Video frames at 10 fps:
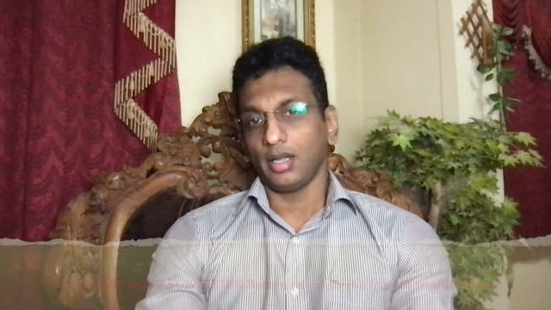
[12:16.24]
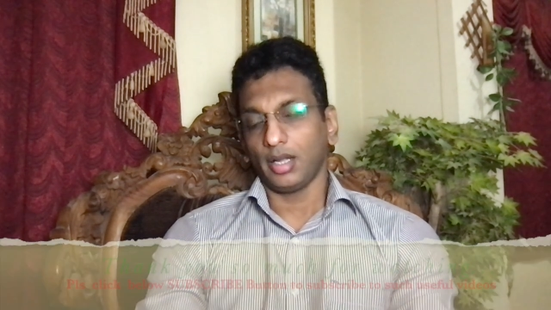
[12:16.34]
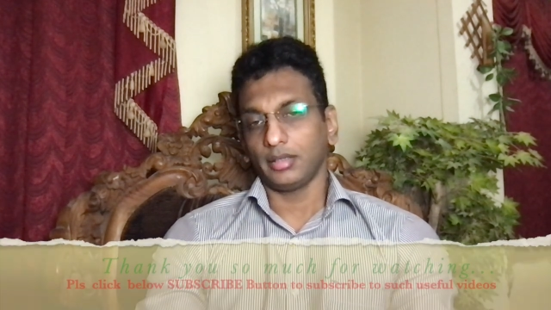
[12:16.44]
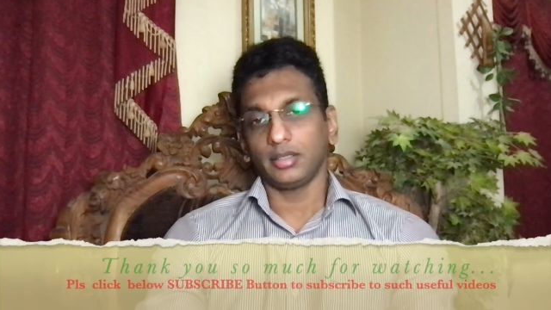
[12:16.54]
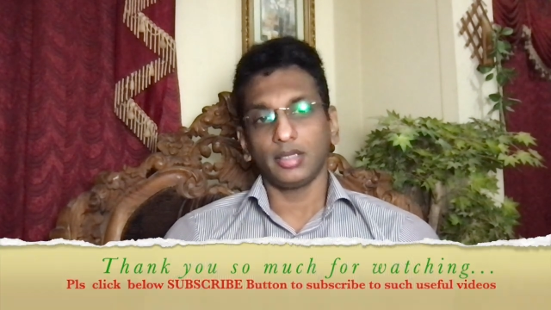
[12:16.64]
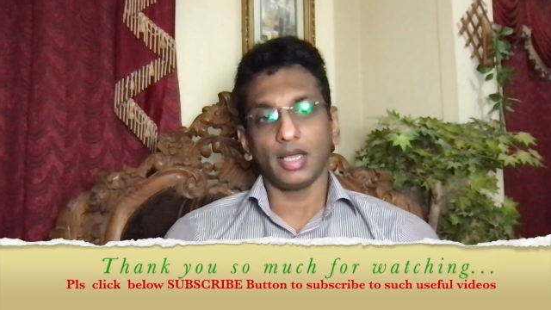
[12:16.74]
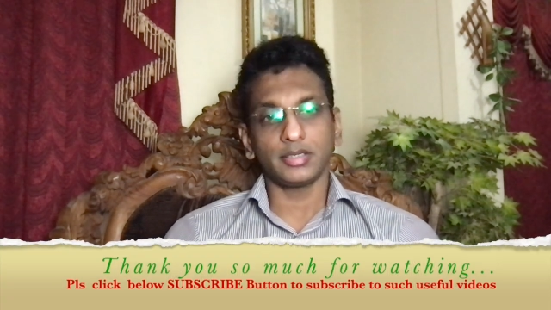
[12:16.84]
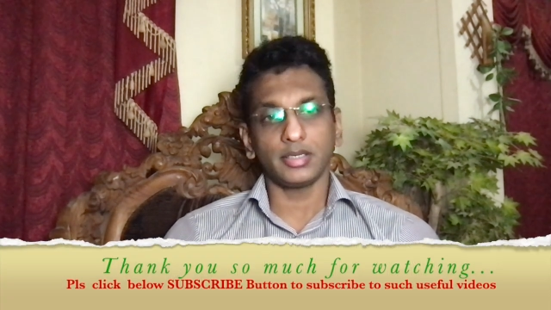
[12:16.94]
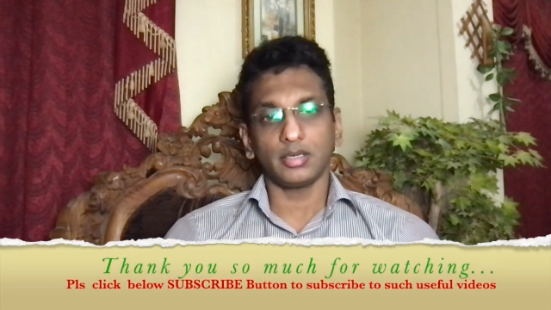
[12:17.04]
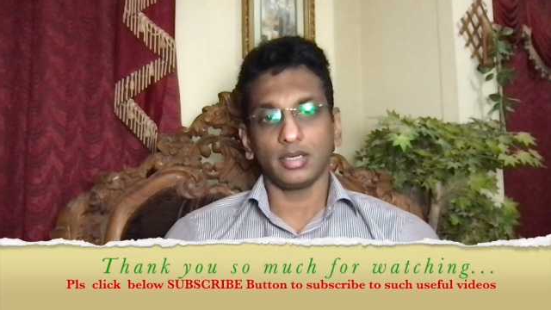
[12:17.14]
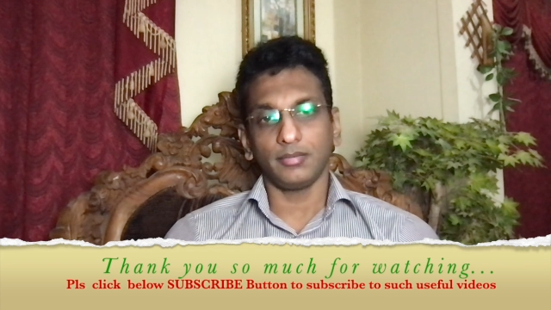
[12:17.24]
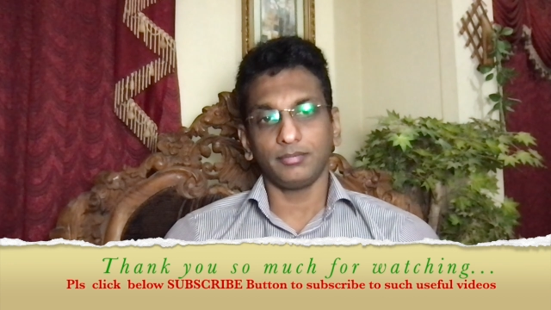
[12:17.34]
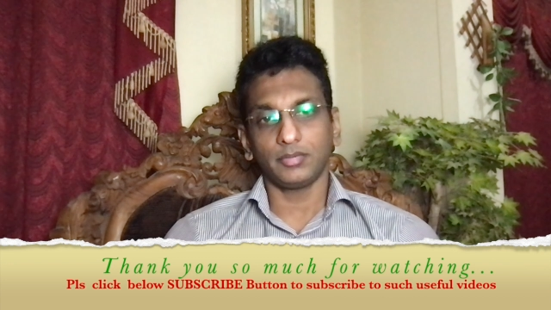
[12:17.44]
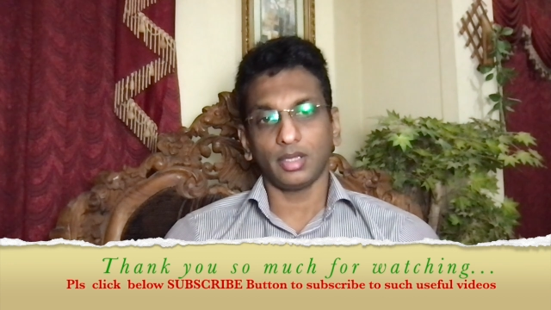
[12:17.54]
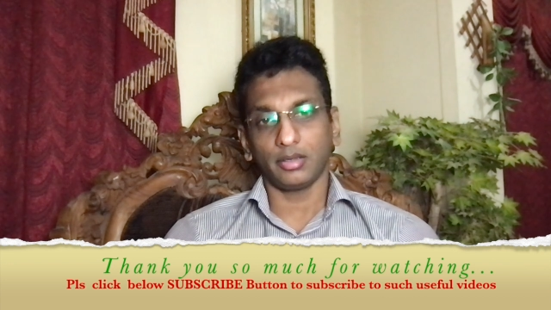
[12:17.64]
I think that's it.
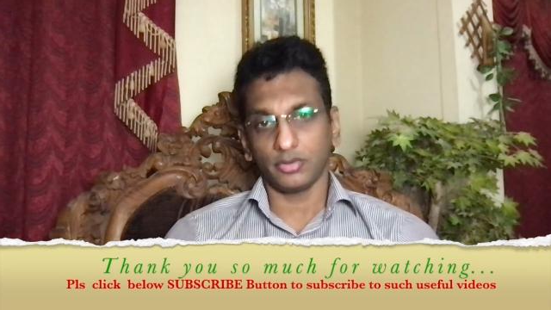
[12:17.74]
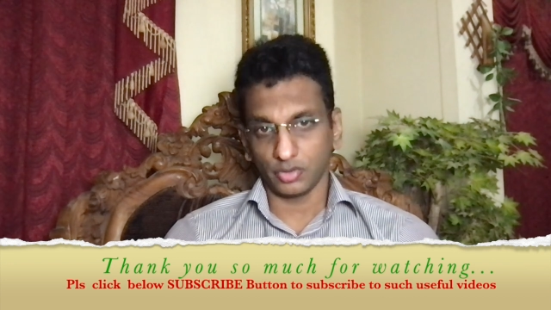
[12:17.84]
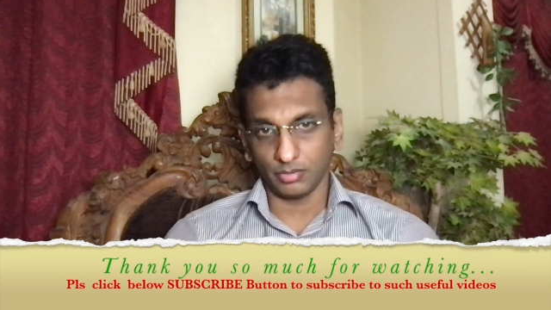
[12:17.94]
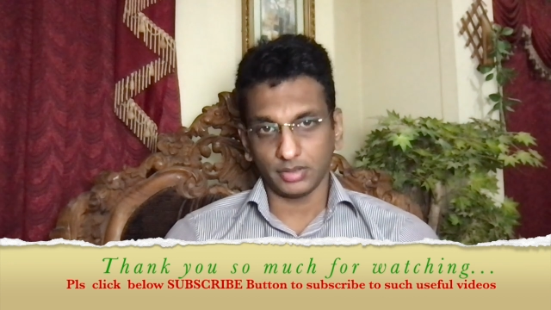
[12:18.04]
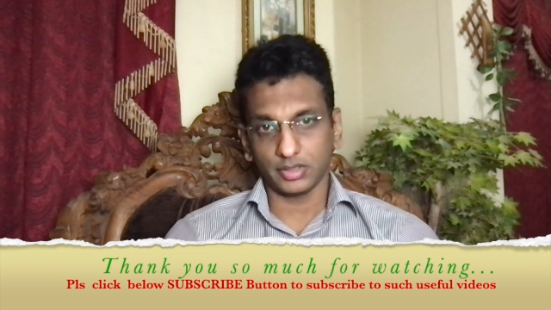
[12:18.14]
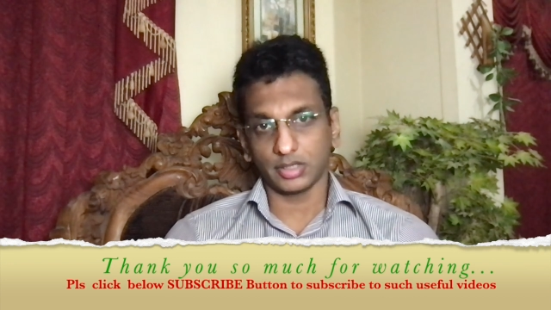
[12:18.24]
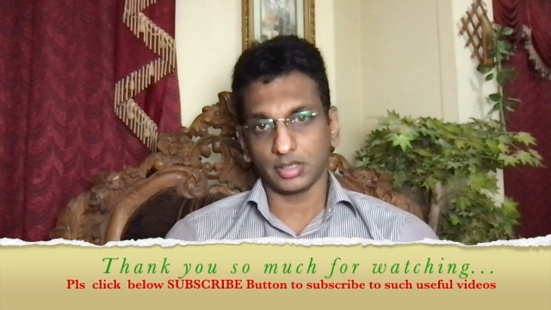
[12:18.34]
Thank you so much,